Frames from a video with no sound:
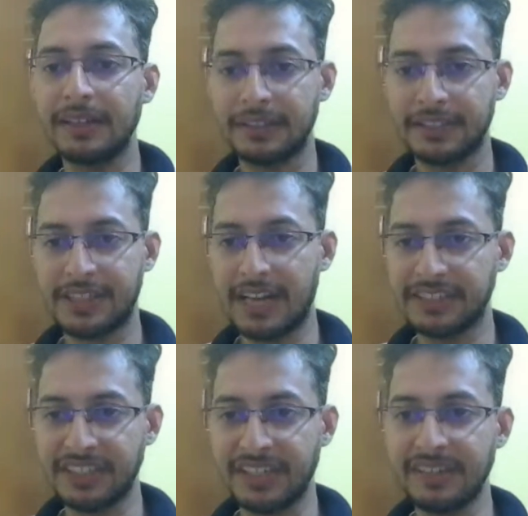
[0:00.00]

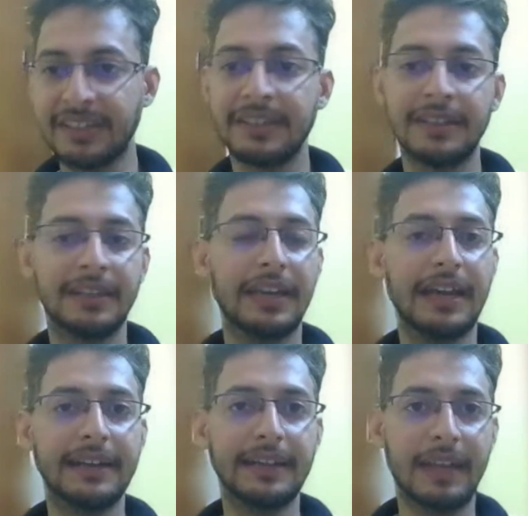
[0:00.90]
structure
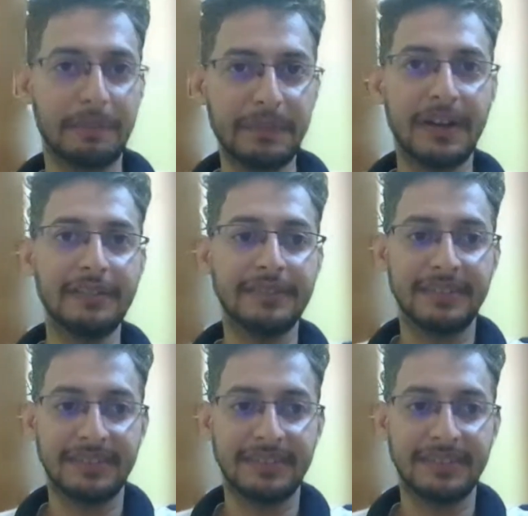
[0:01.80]
and the numbers